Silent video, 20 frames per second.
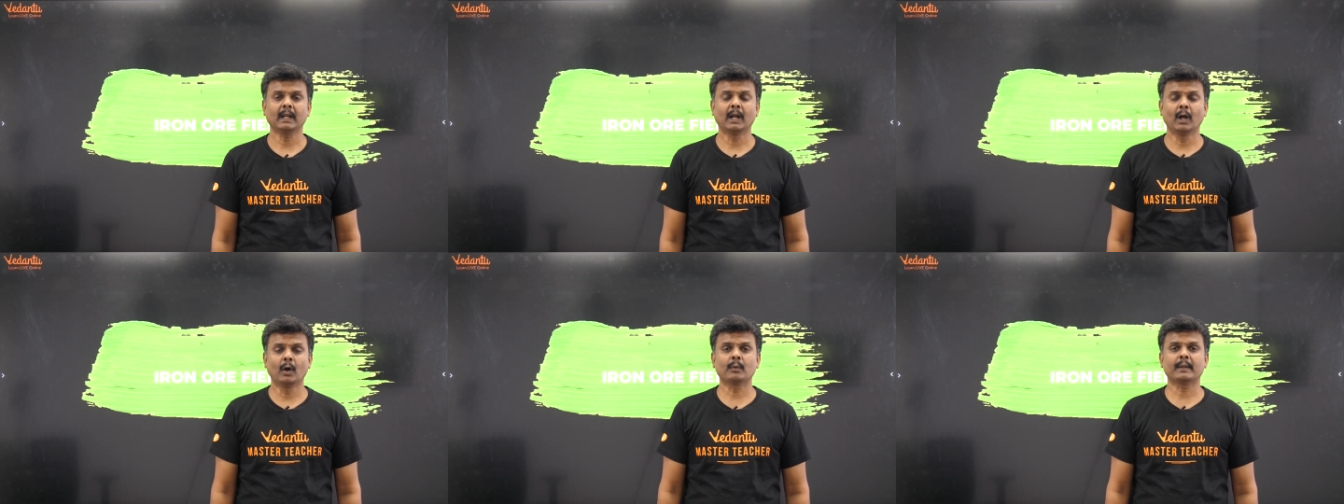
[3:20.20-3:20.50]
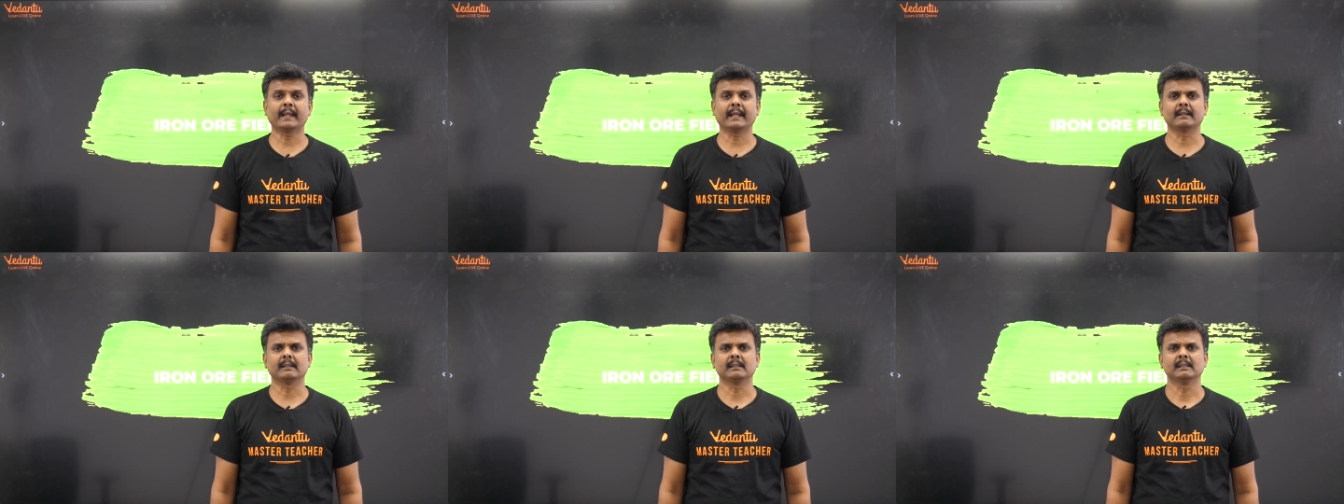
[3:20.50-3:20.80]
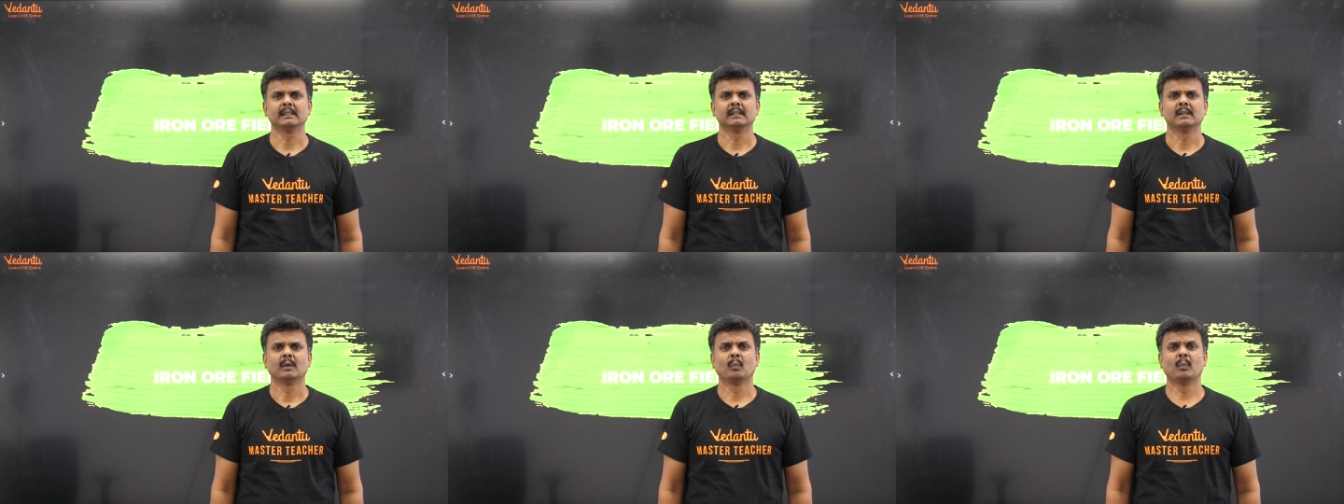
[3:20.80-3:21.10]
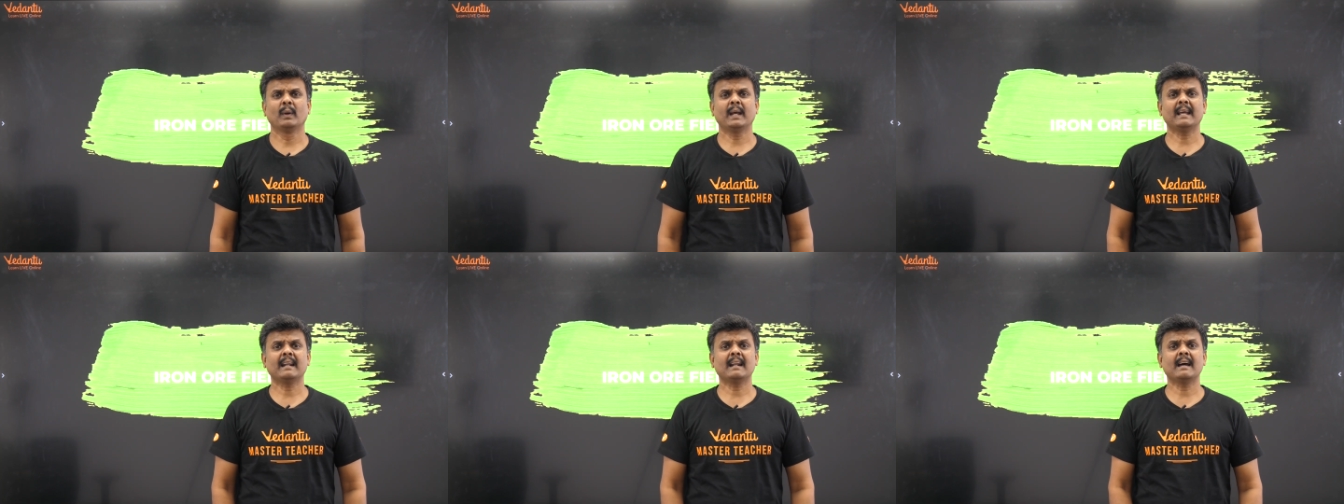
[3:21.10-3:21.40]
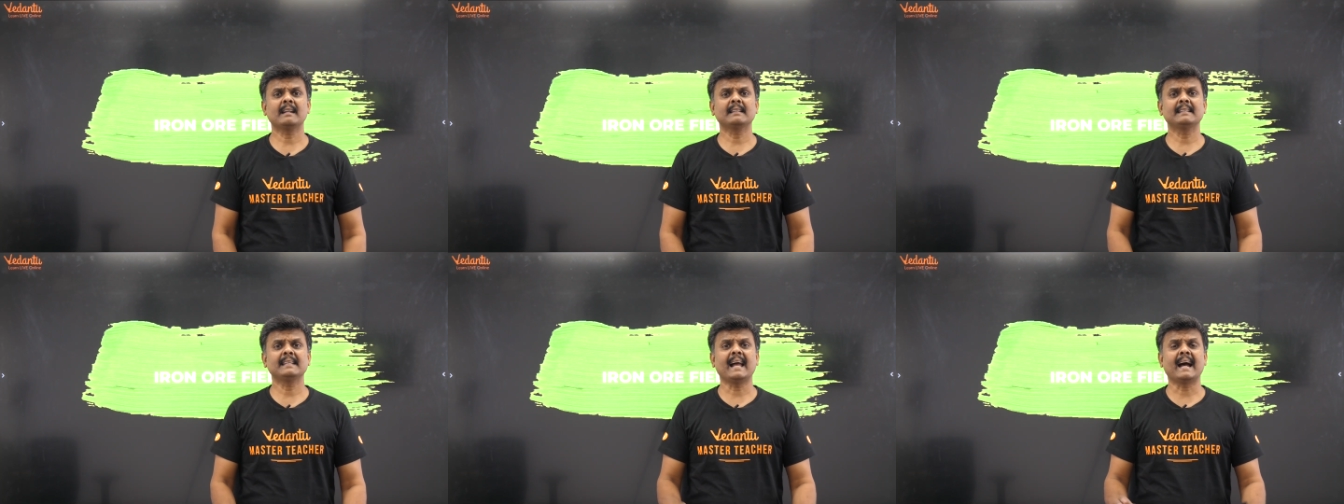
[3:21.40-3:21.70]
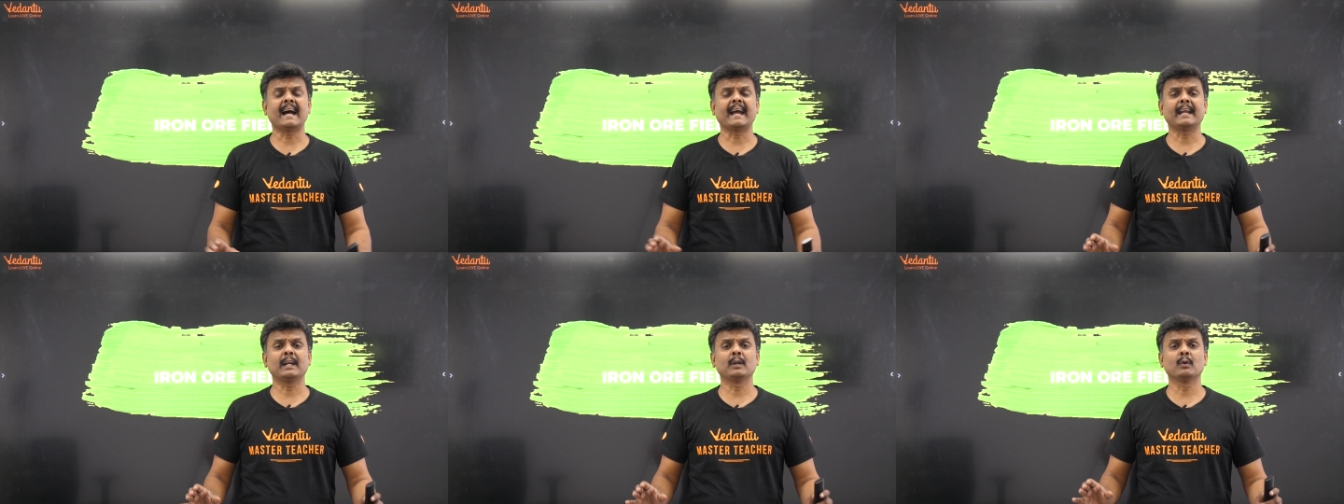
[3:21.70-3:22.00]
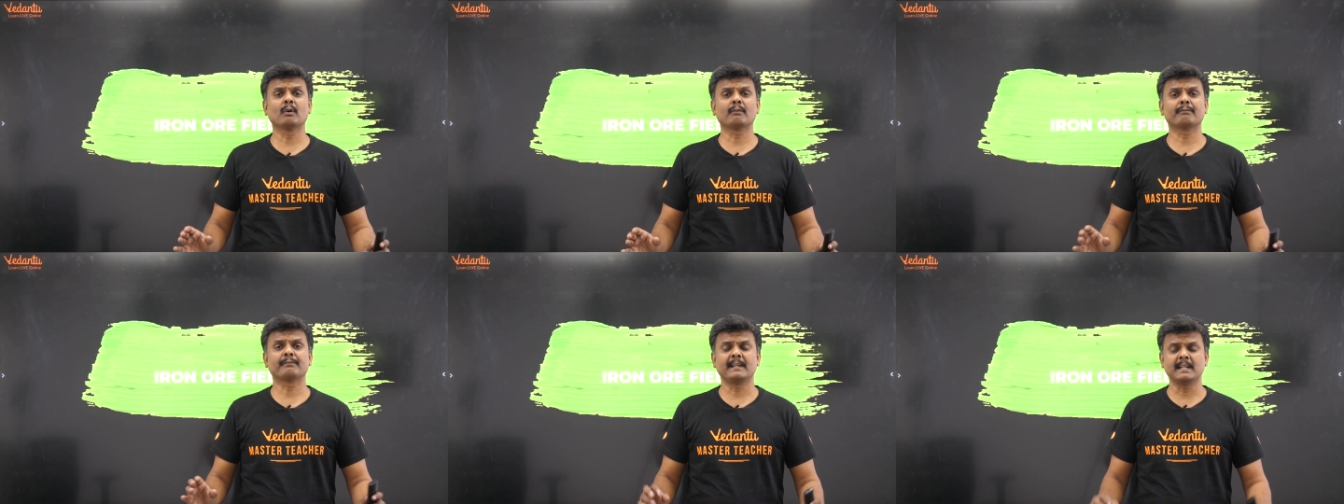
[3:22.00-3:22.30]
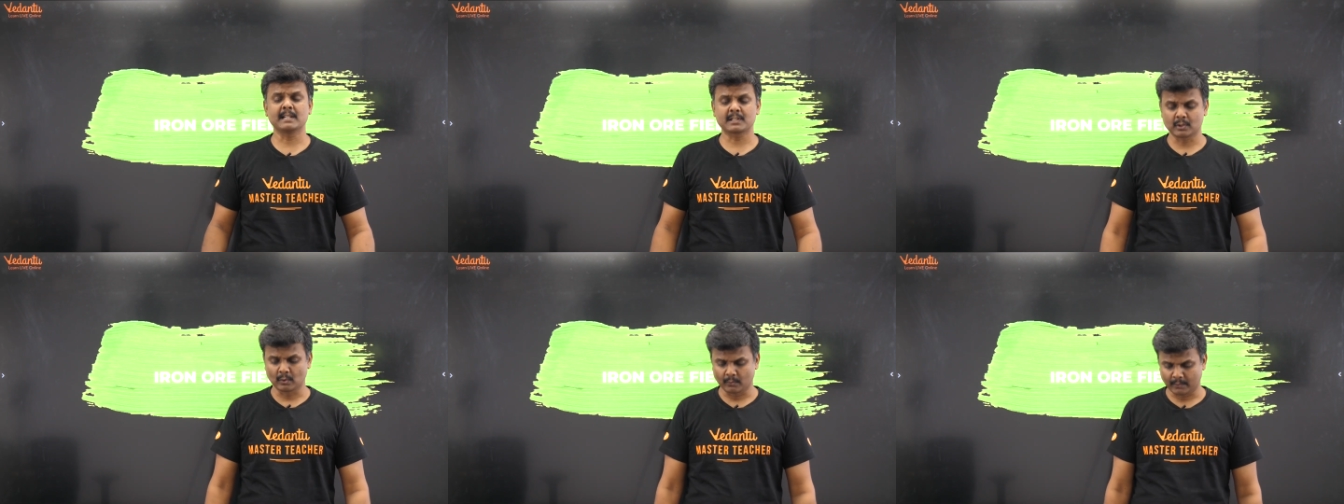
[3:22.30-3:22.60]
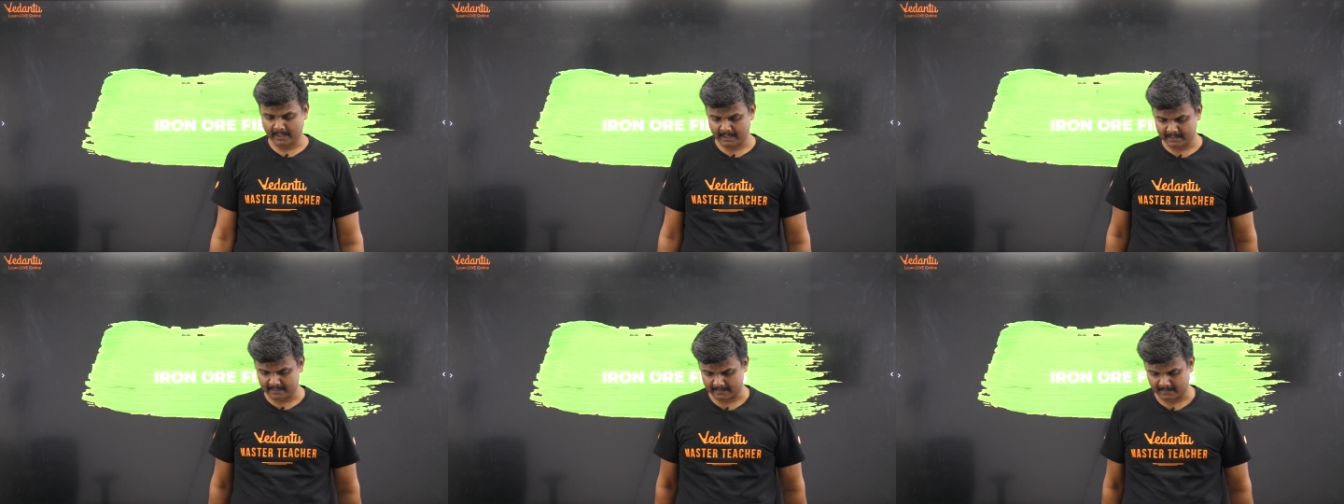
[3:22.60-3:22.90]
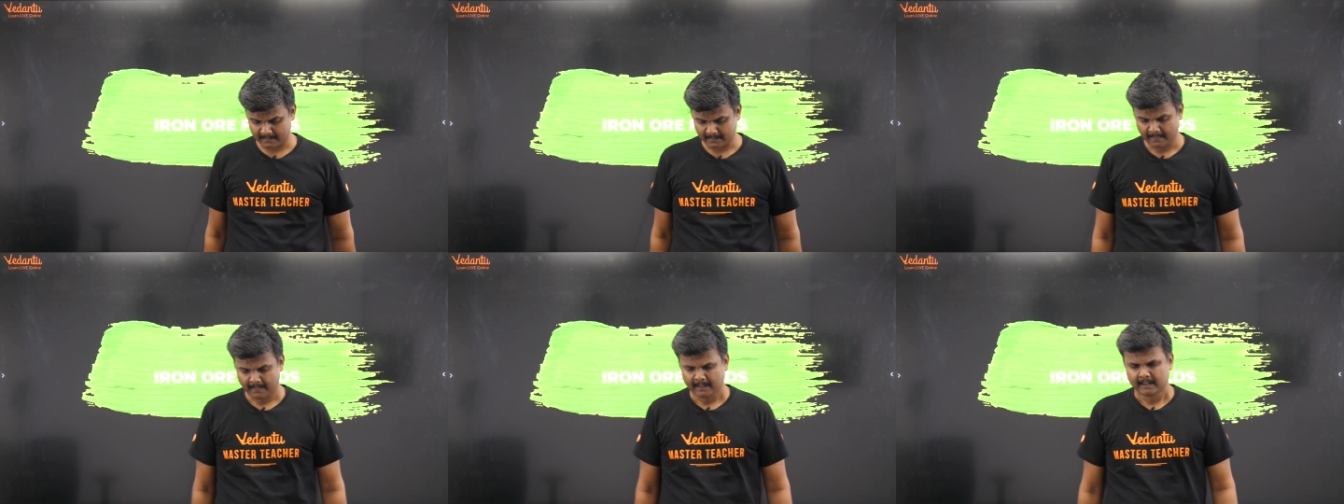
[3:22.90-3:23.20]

Okay, where are the iron ore fields located?